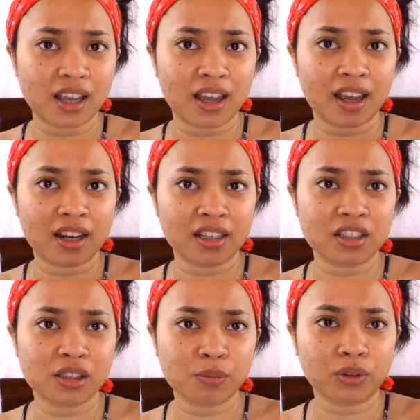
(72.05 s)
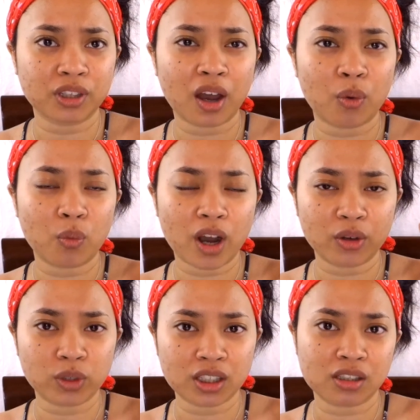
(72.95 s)
and I just pulled out
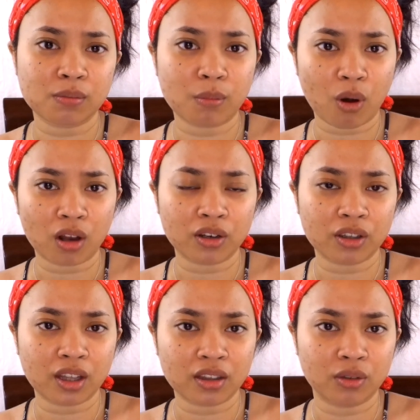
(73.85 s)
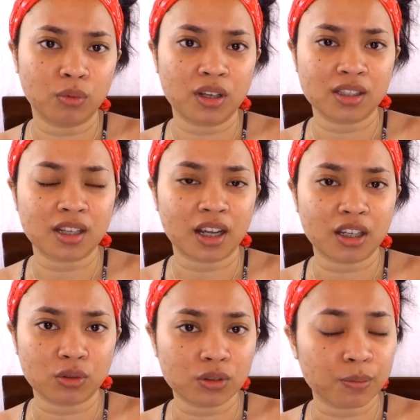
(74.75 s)
one which is smaller than the ones that I
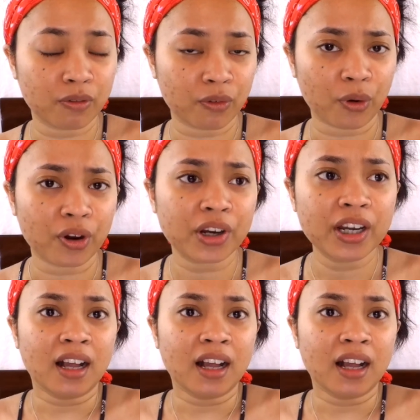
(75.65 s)
used before.